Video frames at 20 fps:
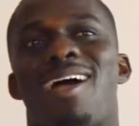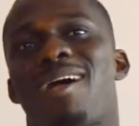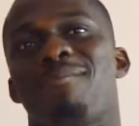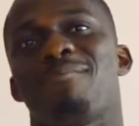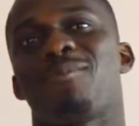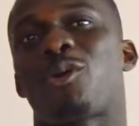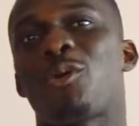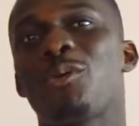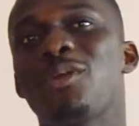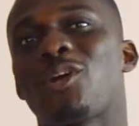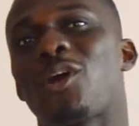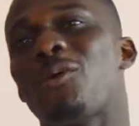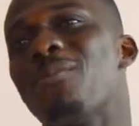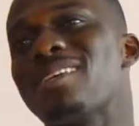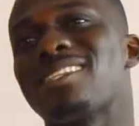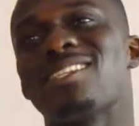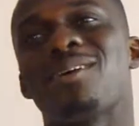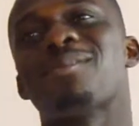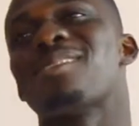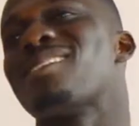Because we
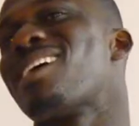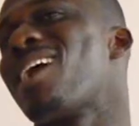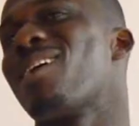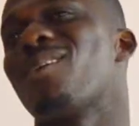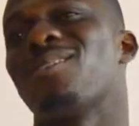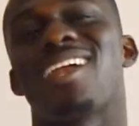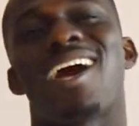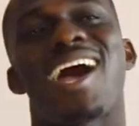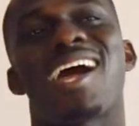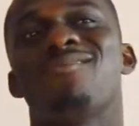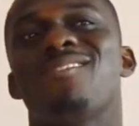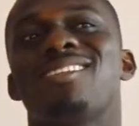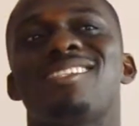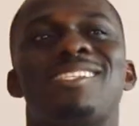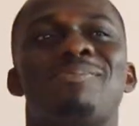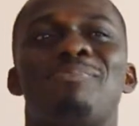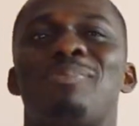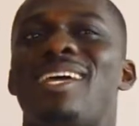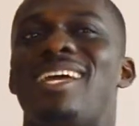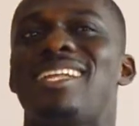comments now the advert is
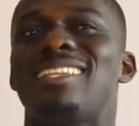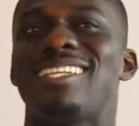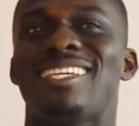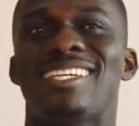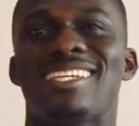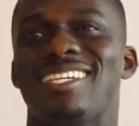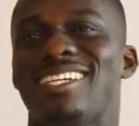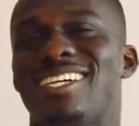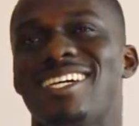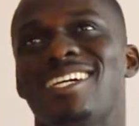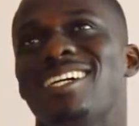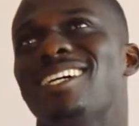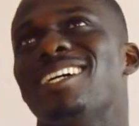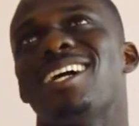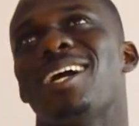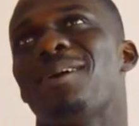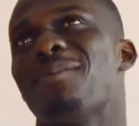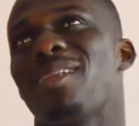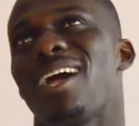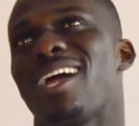plenty.
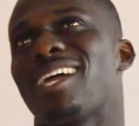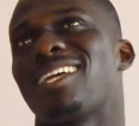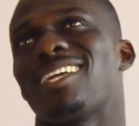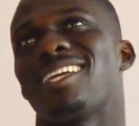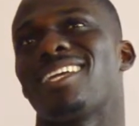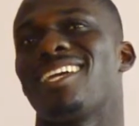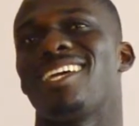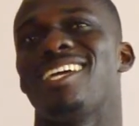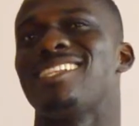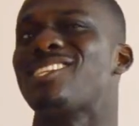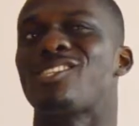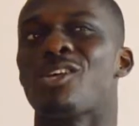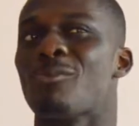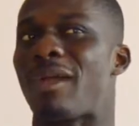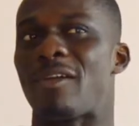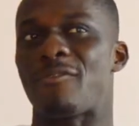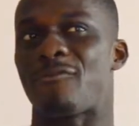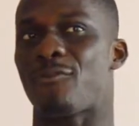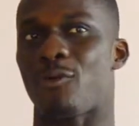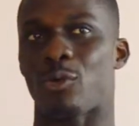I'm like, it is not
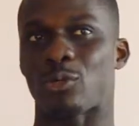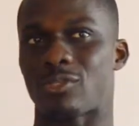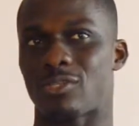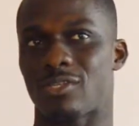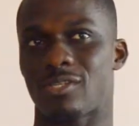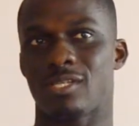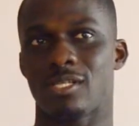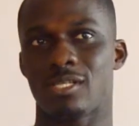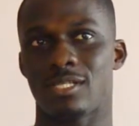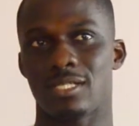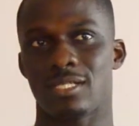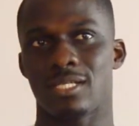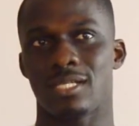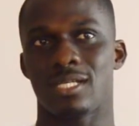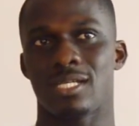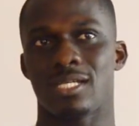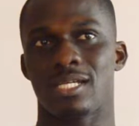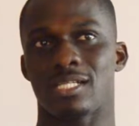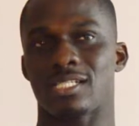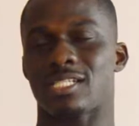my fault.
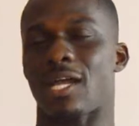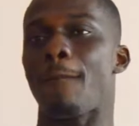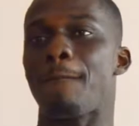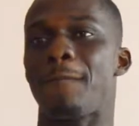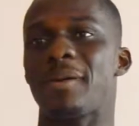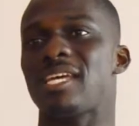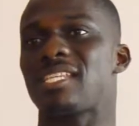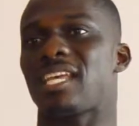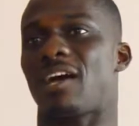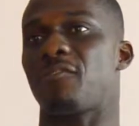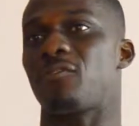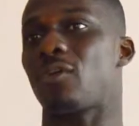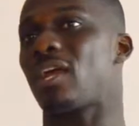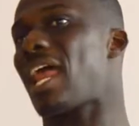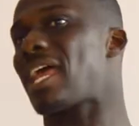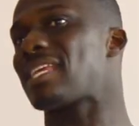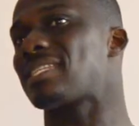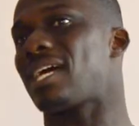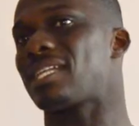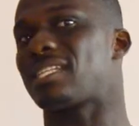Companies have
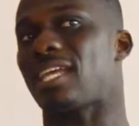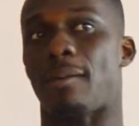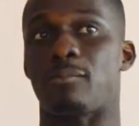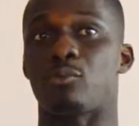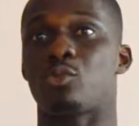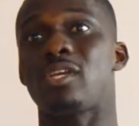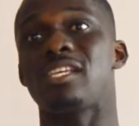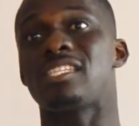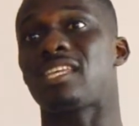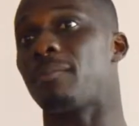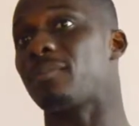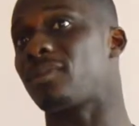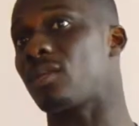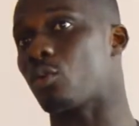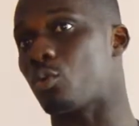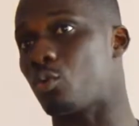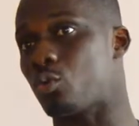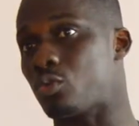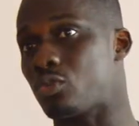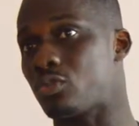realized that I'm doing something
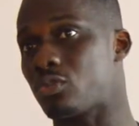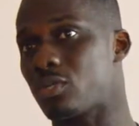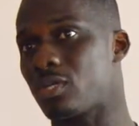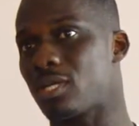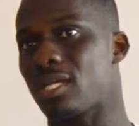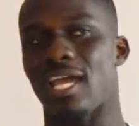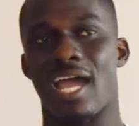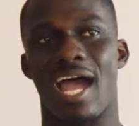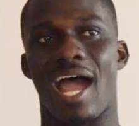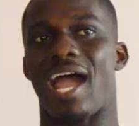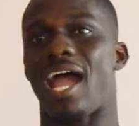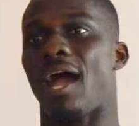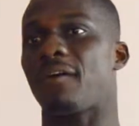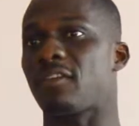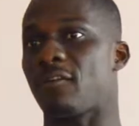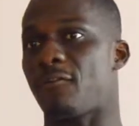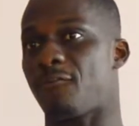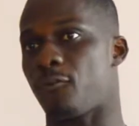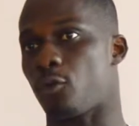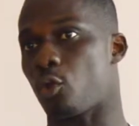good. I have
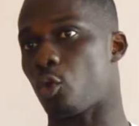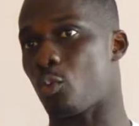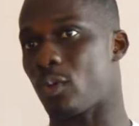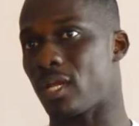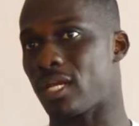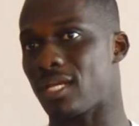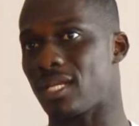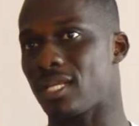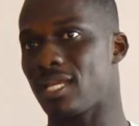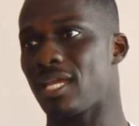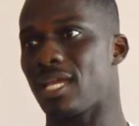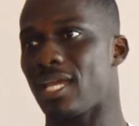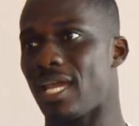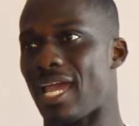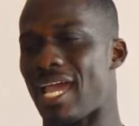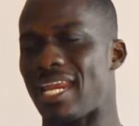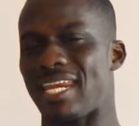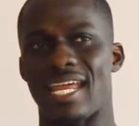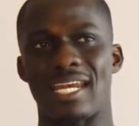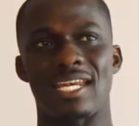the following,
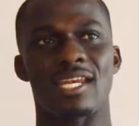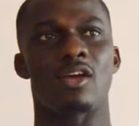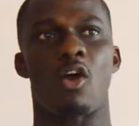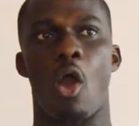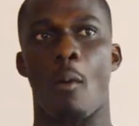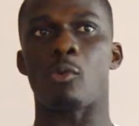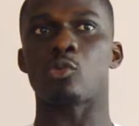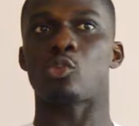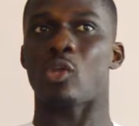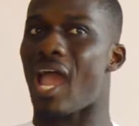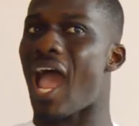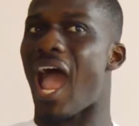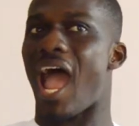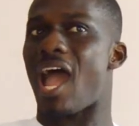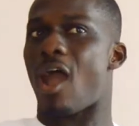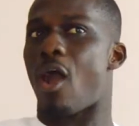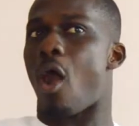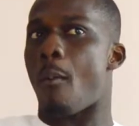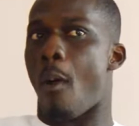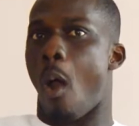and then almost
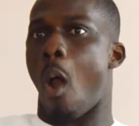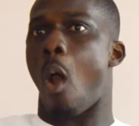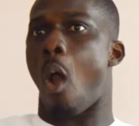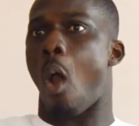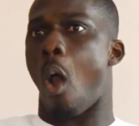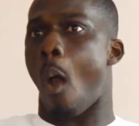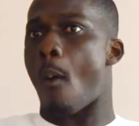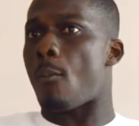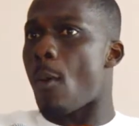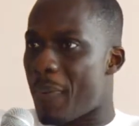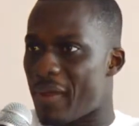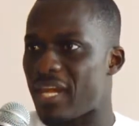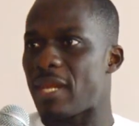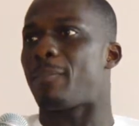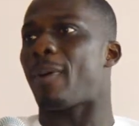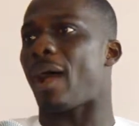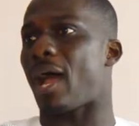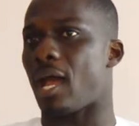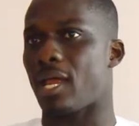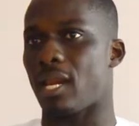
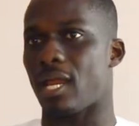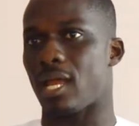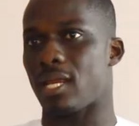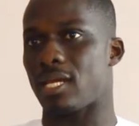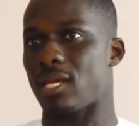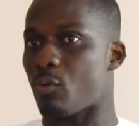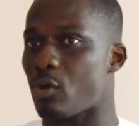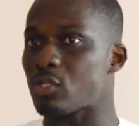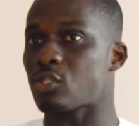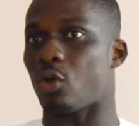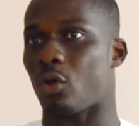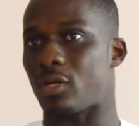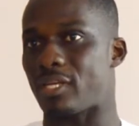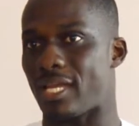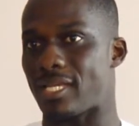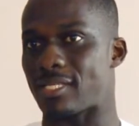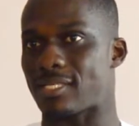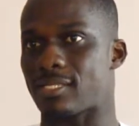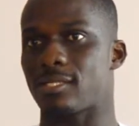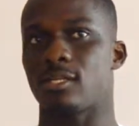they want
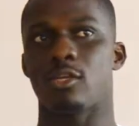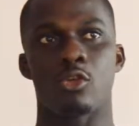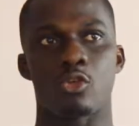audience.